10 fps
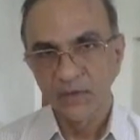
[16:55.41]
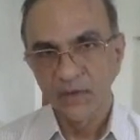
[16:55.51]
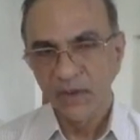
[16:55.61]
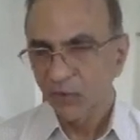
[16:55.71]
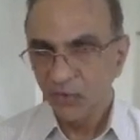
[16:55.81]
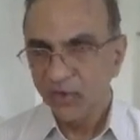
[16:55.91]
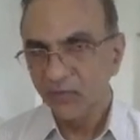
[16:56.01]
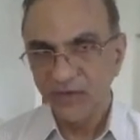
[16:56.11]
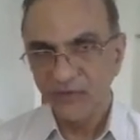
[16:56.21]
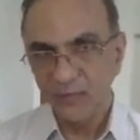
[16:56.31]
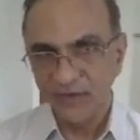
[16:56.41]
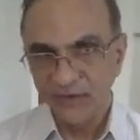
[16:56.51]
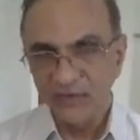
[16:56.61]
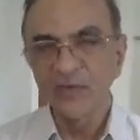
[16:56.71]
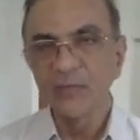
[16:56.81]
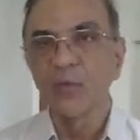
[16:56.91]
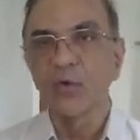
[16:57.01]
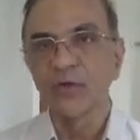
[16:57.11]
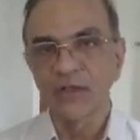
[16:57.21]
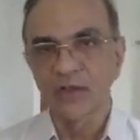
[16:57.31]
I don't have to explain. This is
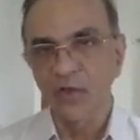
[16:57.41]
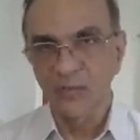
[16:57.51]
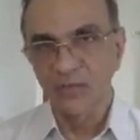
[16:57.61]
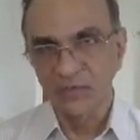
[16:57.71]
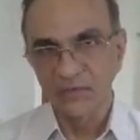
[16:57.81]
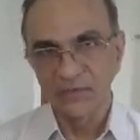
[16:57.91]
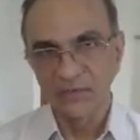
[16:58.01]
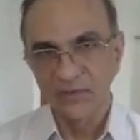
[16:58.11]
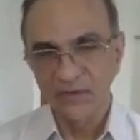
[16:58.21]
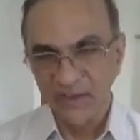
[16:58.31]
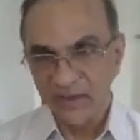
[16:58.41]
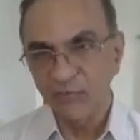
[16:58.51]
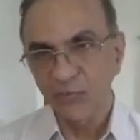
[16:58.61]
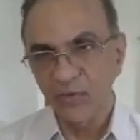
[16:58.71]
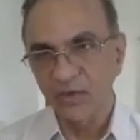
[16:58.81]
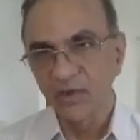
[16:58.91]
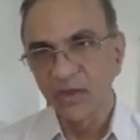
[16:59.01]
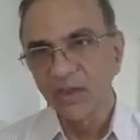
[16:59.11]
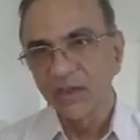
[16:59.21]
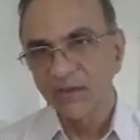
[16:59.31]
more than normal. The left one.
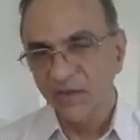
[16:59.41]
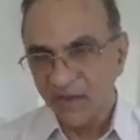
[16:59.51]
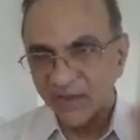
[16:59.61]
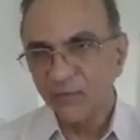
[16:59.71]
The right